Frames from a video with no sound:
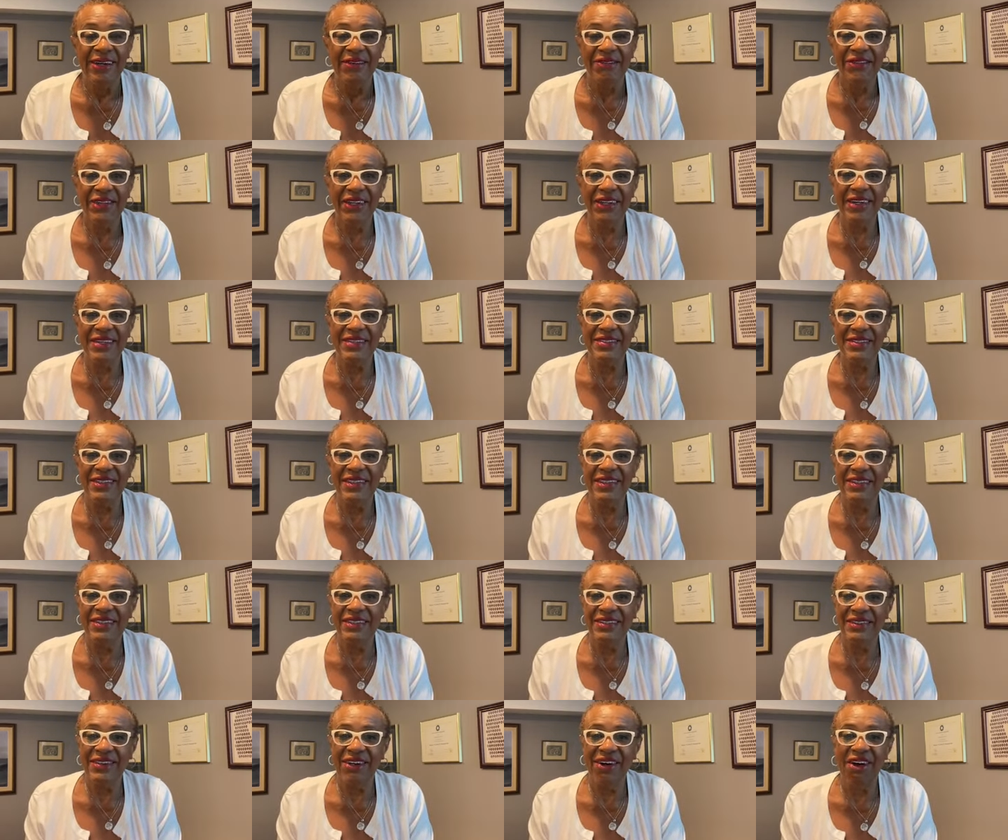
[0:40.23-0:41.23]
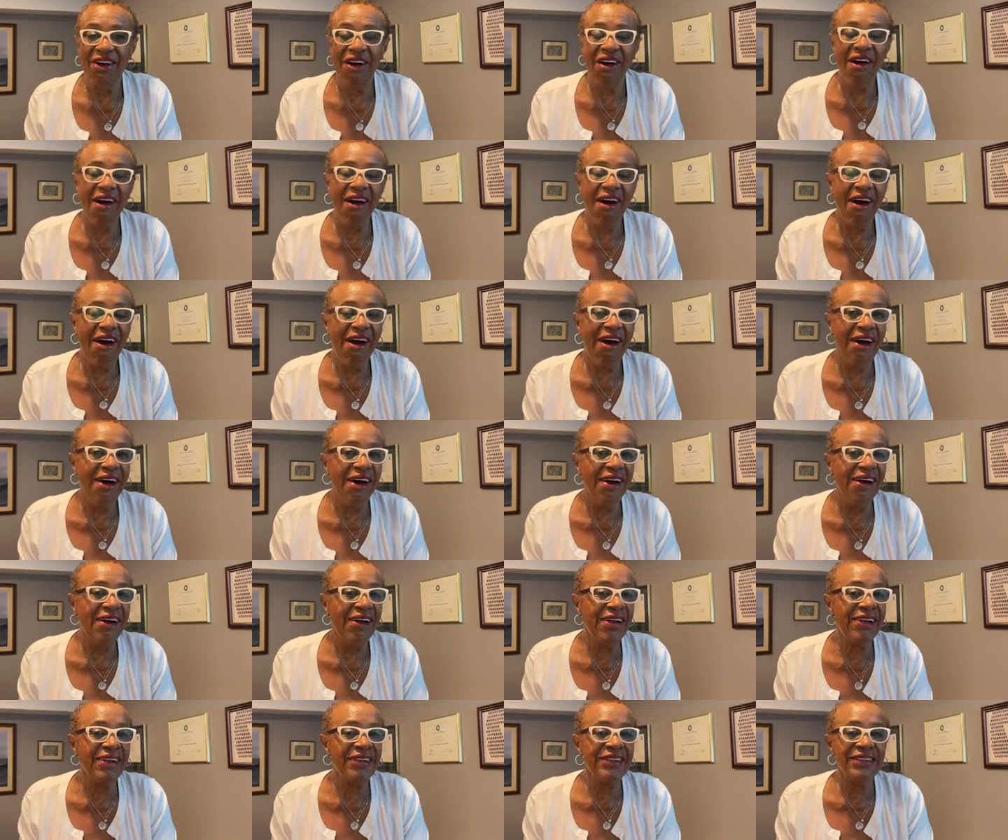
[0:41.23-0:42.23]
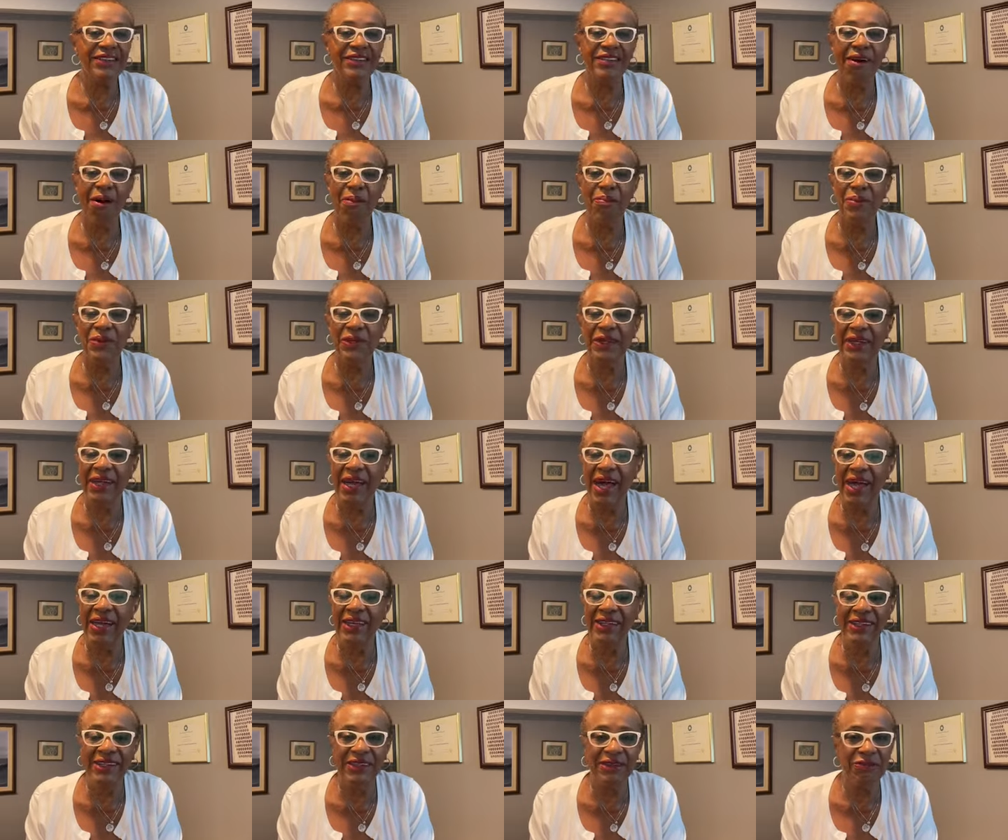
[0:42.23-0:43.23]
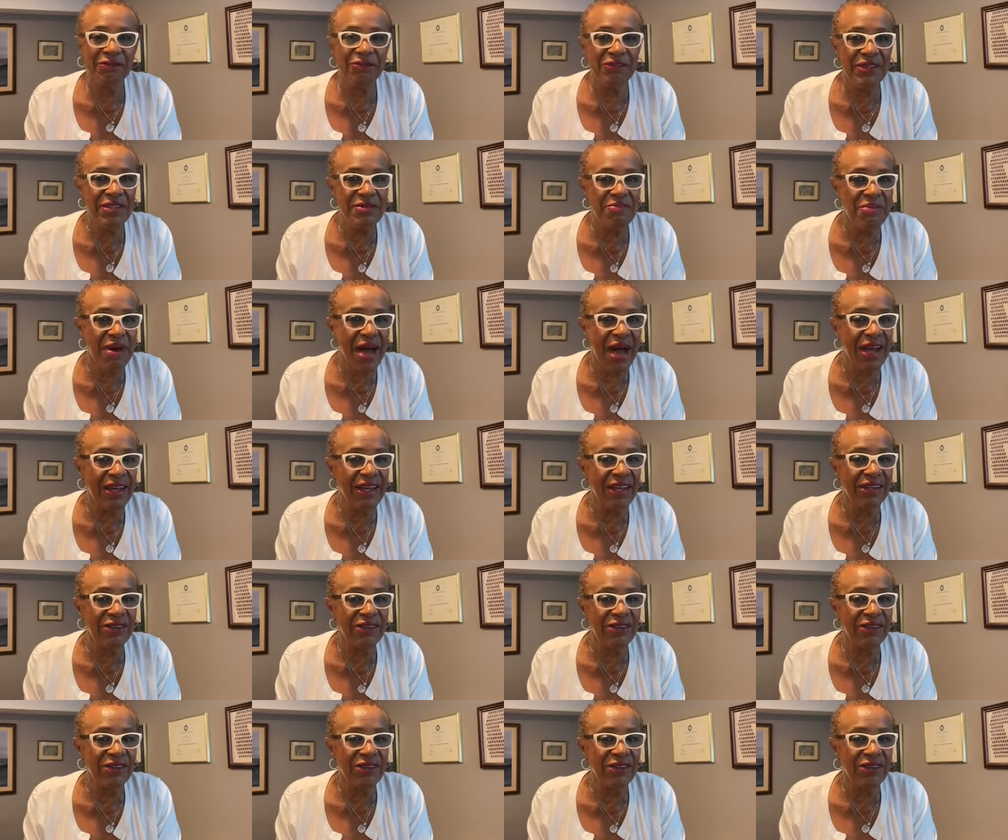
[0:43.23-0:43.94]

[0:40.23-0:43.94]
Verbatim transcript: Because it is a hard topic. I need feedback.